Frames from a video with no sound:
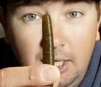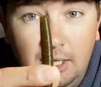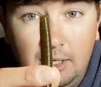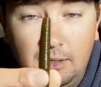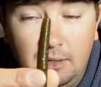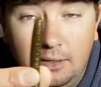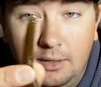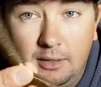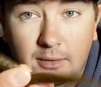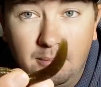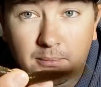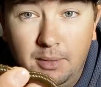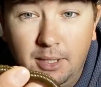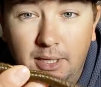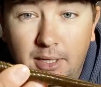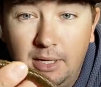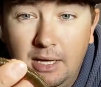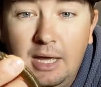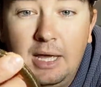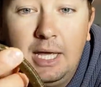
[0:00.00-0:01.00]
head in there,
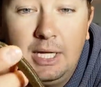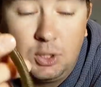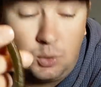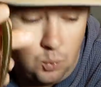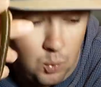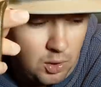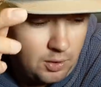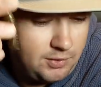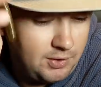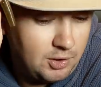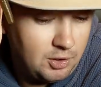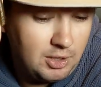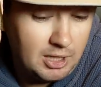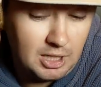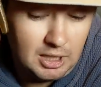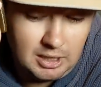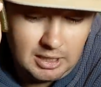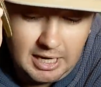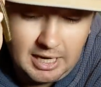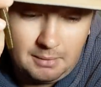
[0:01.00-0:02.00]
but it's worth it. You get
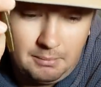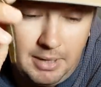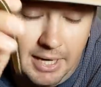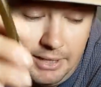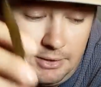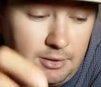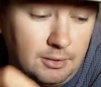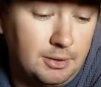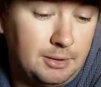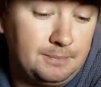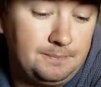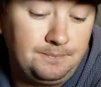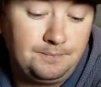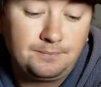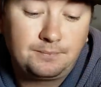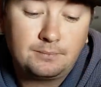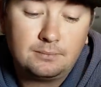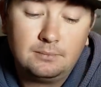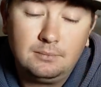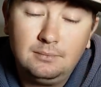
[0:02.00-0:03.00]
a lot of bites on it.
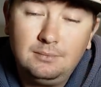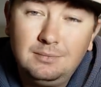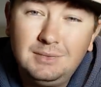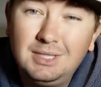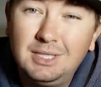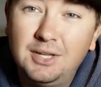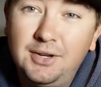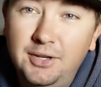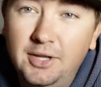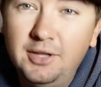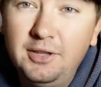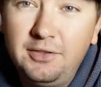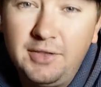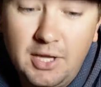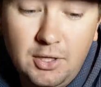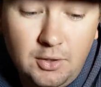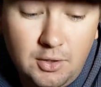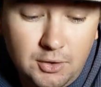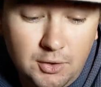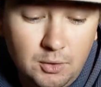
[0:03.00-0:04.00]
Another
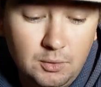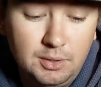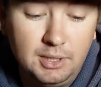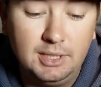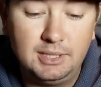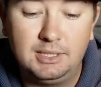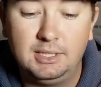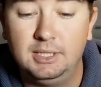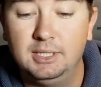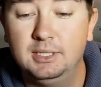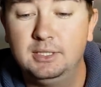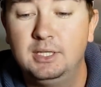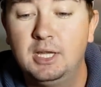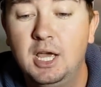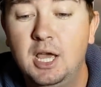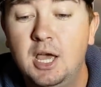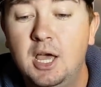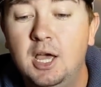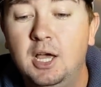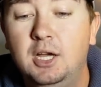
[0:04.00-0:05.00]
thing you can do with this is
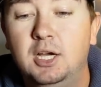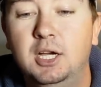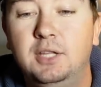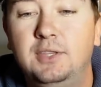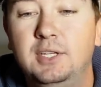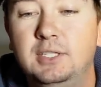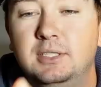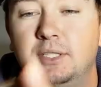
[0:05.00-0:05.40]
cut this